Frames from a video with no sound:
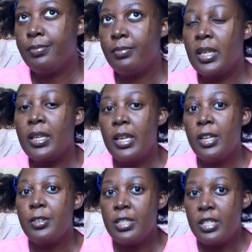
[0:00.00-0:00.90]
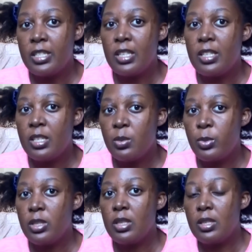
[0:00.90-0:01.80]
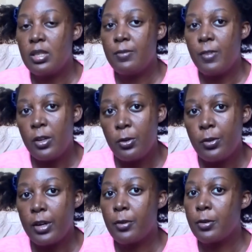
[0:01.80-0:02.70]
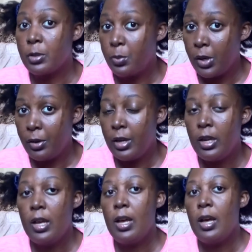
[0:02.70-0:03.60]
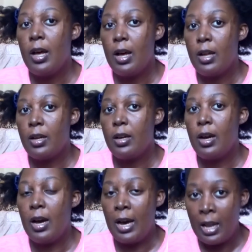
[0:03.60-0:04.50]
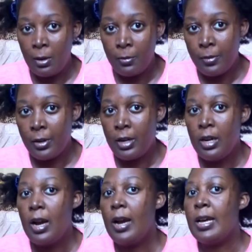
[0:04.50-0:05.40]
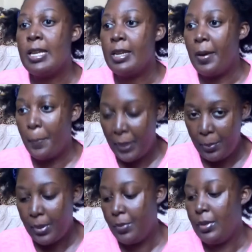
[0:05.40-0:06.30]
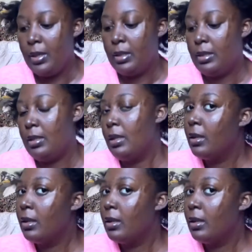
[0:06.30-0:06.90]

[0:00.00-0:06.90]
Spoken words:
The key ingredients in this spritz is fenugreek, rosemary, aloe vera, and peppermint.